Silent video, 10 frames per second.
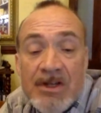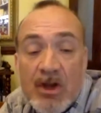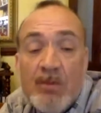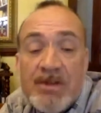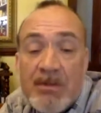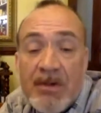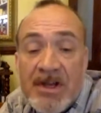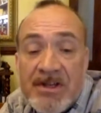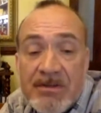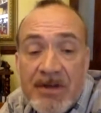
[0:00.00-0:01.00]
So it could be done
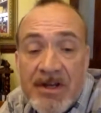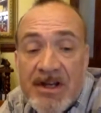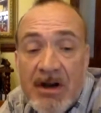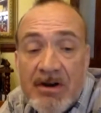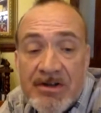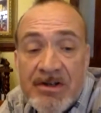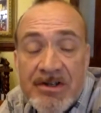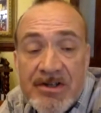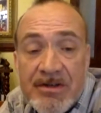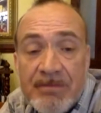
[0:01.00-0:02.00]
by
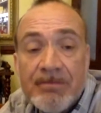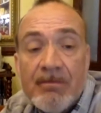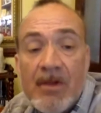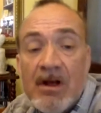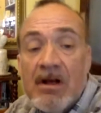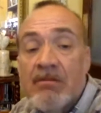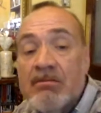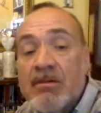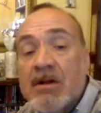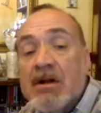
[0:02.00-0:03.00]
inheritance.
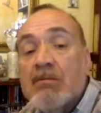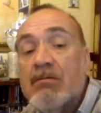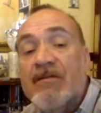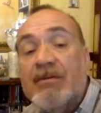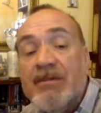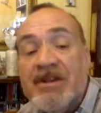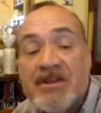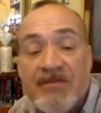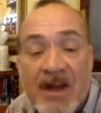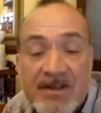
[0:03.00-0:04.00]
That
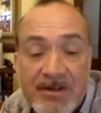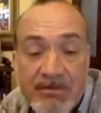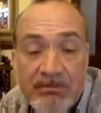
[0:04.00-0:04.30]
means that